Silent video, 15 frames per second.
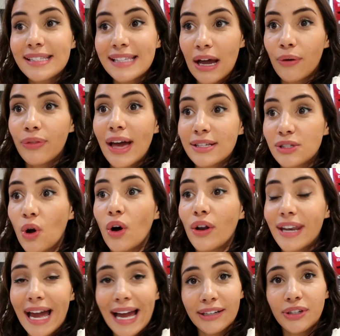the south has
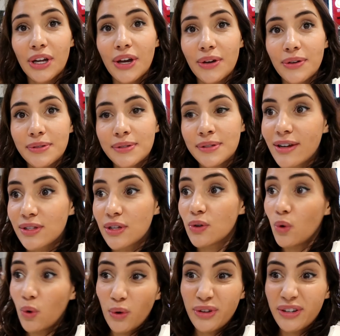got Nando's, whereas the
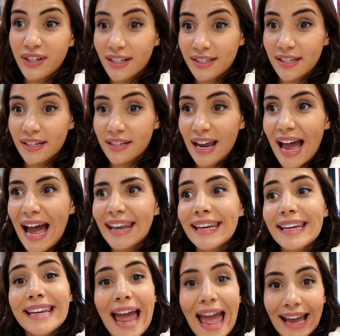north doesn't, and
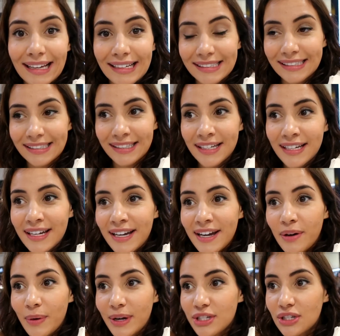a Next,
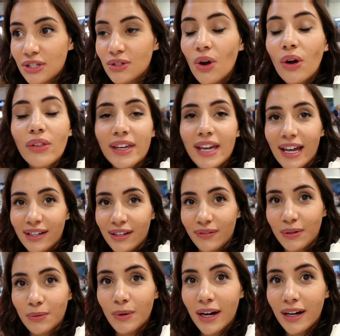which is not the end
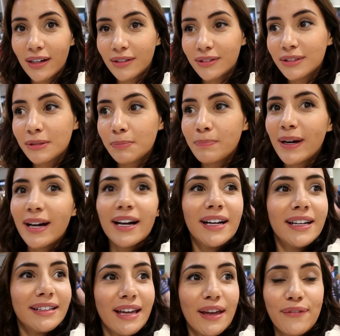of the world,
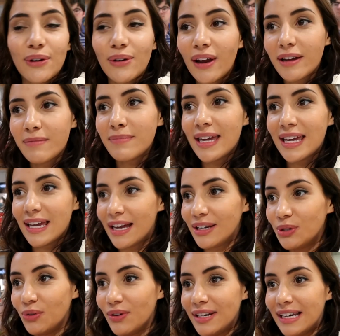but if you're like me
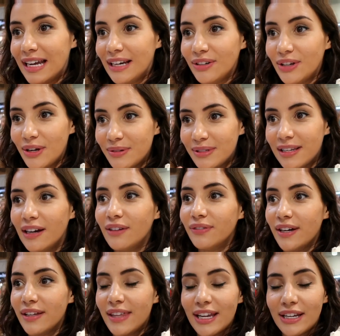and you're a Nando's
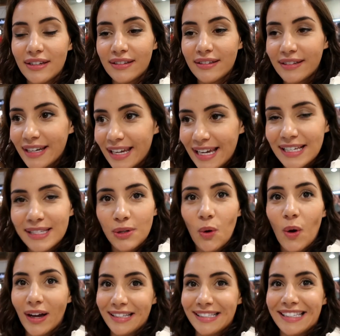lover, then it is
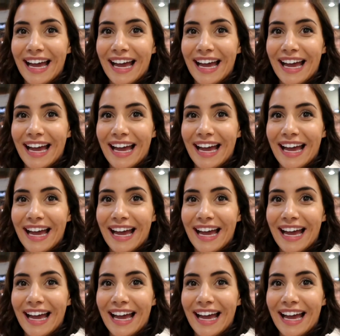quite